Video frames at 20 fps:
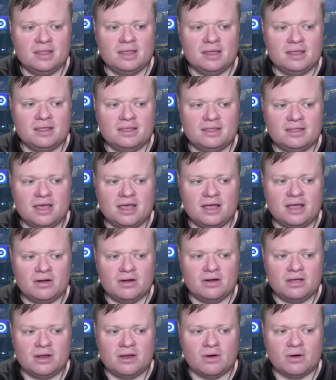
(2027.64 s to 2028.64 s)

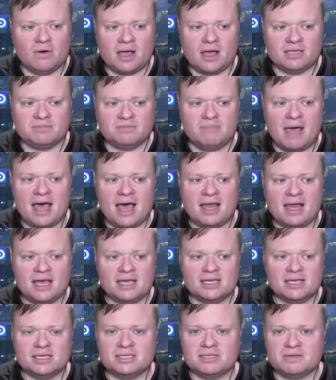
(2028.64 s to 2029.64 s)
they're you know as bad
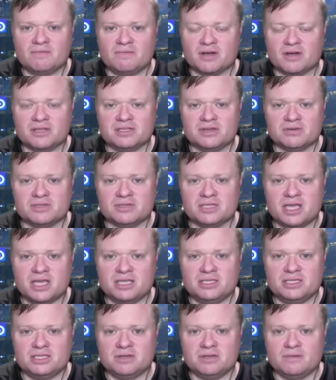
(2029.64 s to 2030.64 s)
as Fresno
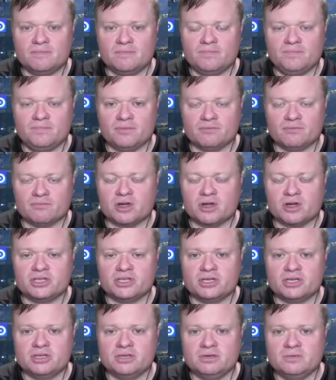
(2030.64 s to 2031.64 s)
State's
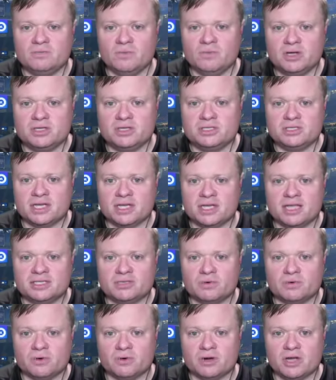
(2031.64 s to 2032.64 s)
rushing was
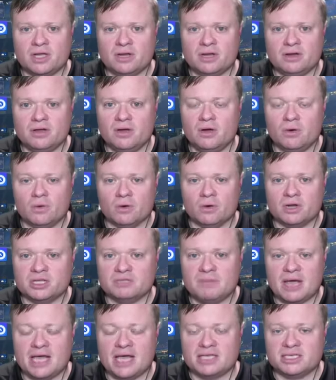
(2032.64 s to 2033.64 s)
against Oregon. Oregon's
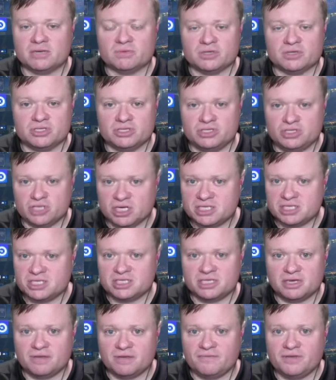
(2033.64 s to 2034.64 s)
passing was just
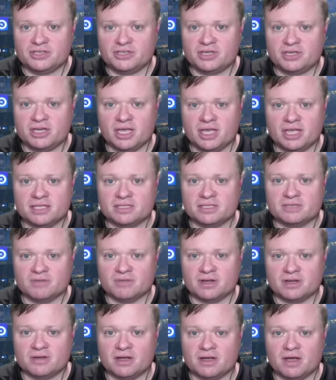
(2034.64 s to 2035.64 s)
as inefficient against
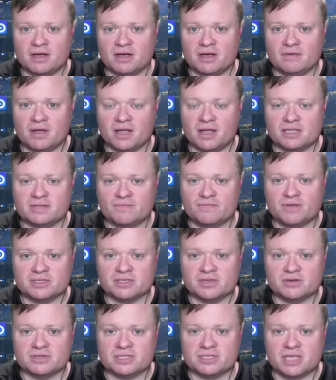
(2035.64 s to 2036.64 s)
uh, against
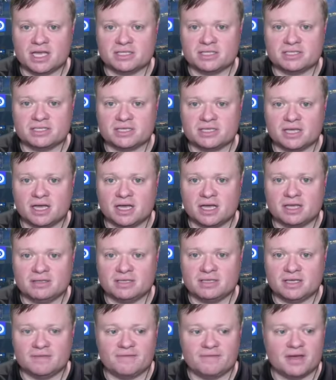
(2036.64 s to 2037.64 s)
Fresno State's uh,
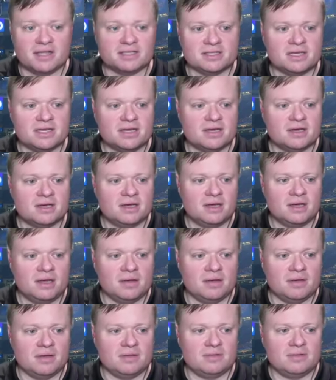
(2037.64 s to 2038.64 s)
defense.
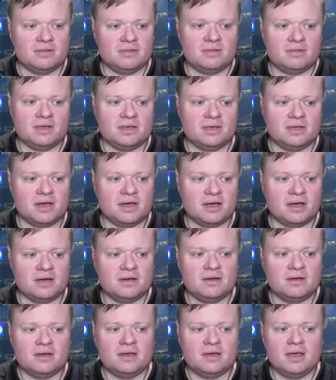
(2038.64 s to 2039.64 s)
I mean, the
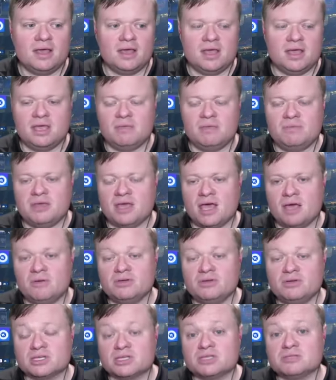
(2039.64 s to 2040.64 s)
uh, EPA,
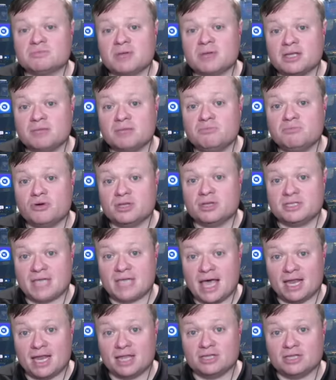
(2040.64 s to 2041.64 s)
which is expected points
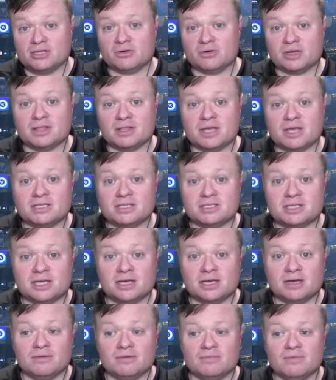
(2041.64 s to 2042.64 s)
added, Tony. That's
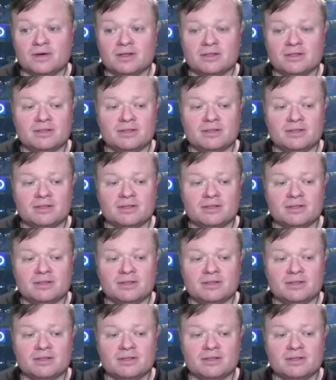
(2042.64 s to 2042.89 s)
uh, what